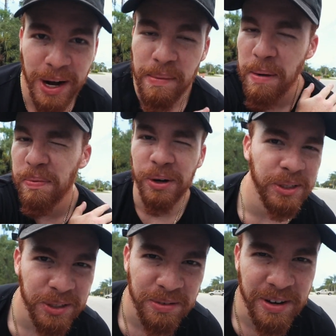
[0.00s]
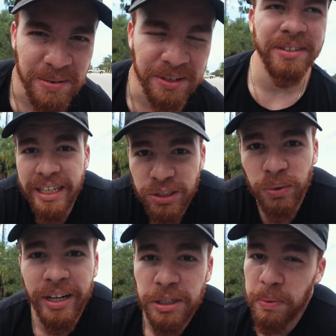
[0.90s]
and my personal favorite. This
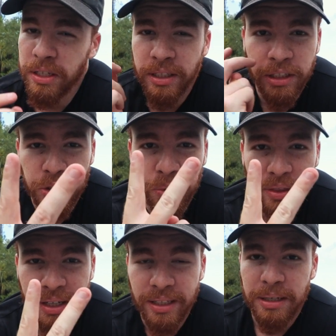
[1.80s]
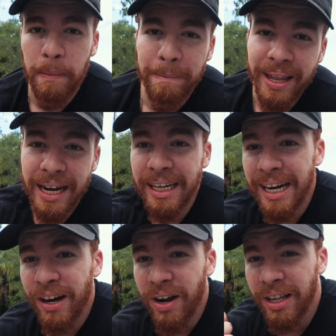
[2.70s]
one is basically 2 things: blacking
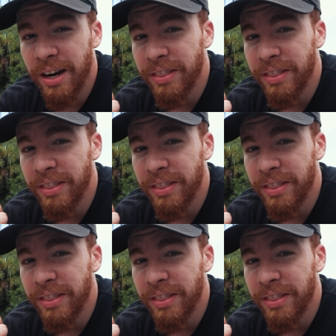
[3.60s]
out a lot of